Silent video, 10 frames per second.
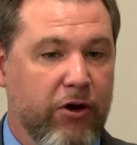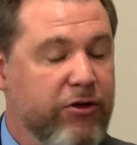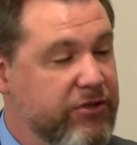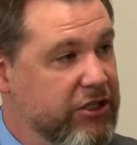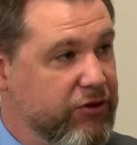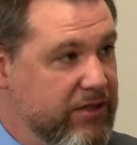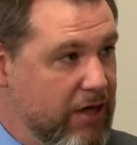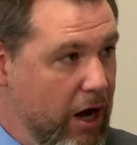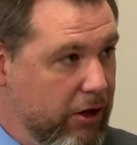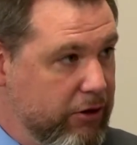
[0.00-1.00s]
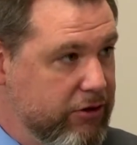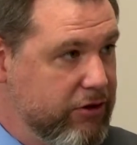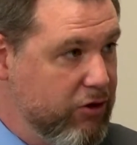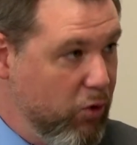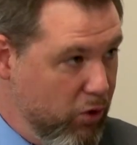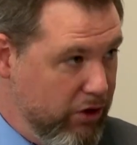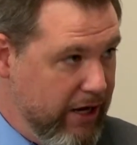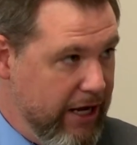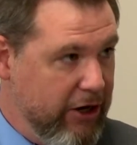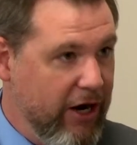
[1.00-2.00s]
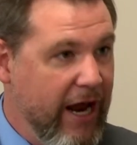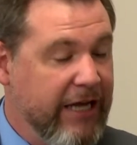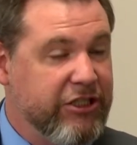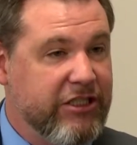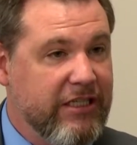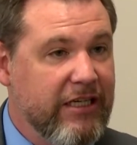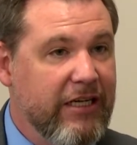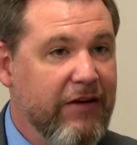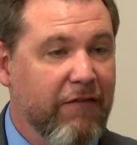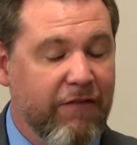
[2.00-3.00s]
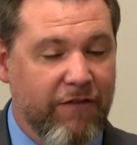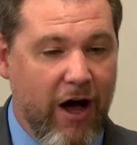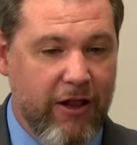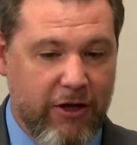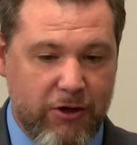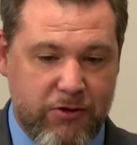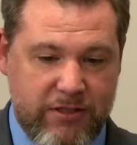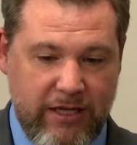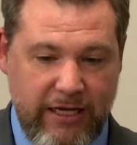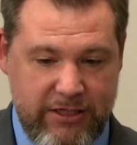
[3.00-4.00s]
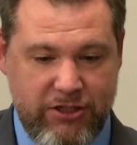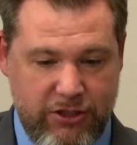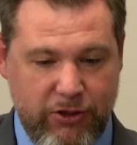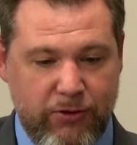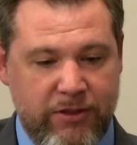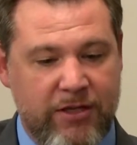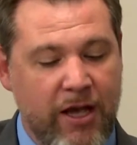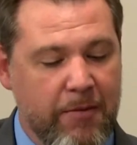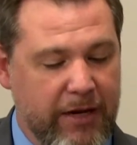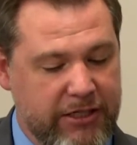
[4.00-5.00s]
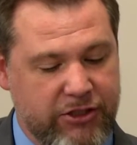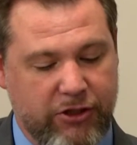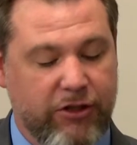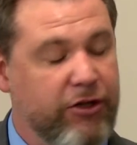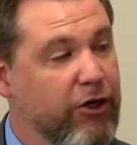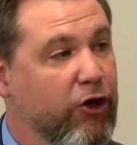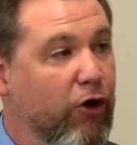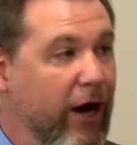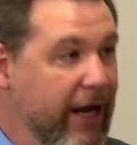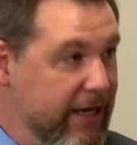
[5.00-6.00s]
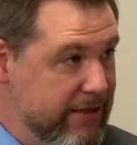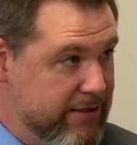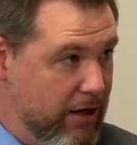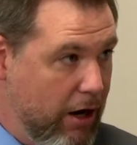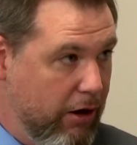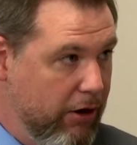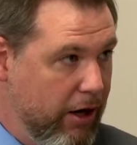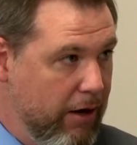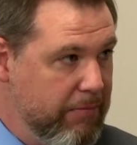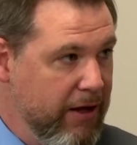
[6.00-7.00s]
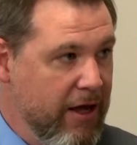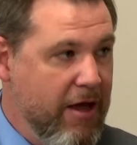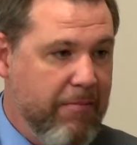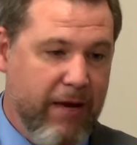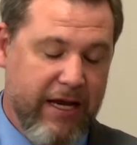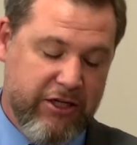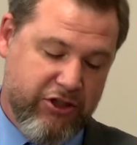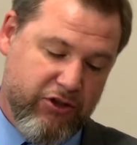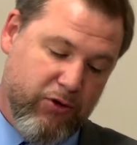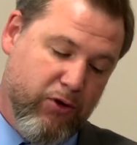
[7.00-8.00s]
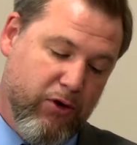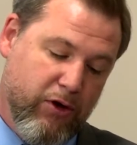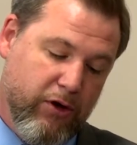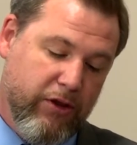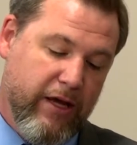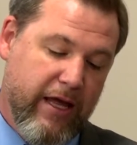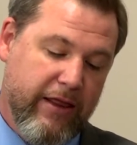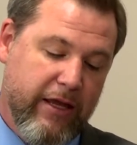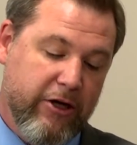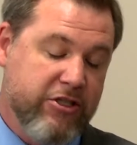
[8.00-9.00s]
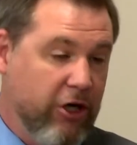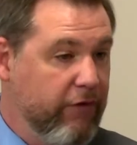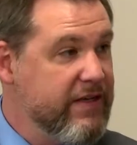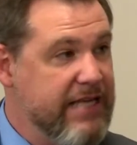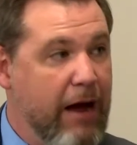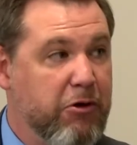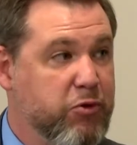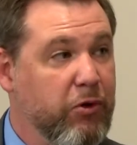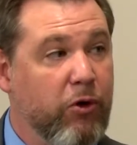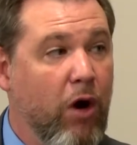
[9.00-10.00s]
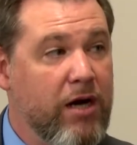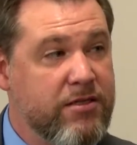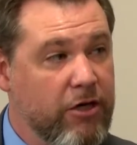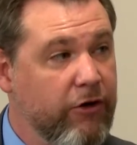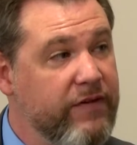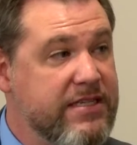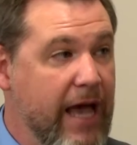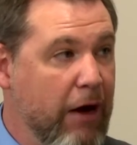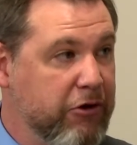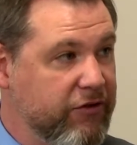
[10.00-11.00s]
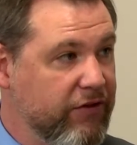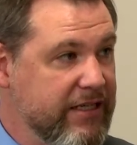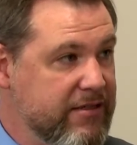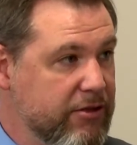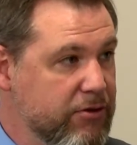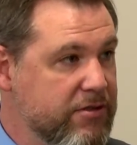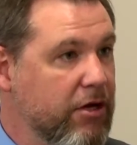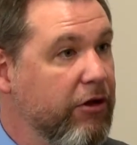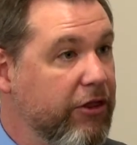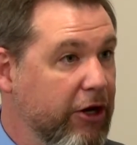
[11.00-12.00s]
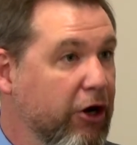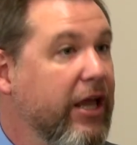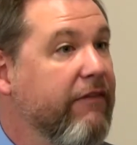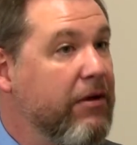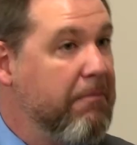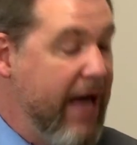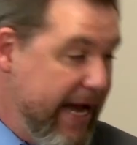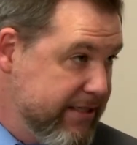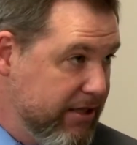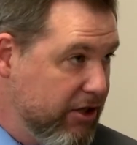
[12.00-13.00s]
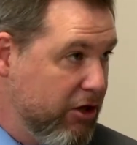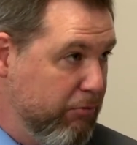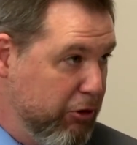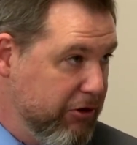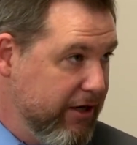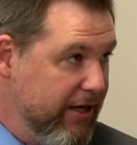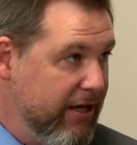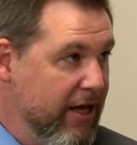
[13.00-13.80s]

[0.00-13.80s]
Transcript: New Century Scholars coordinator, and she follows each student, makes sure that their grades are up, makes sure that their service hours, we require service hours for these students so that they're giving back to the community.